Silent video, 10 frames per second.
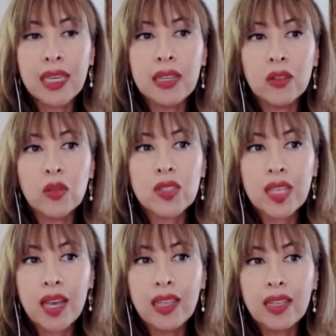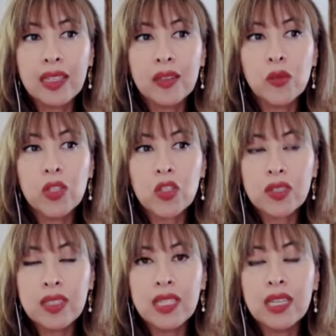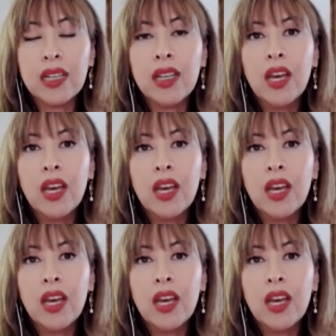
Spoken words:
and to sign it and to reach a deal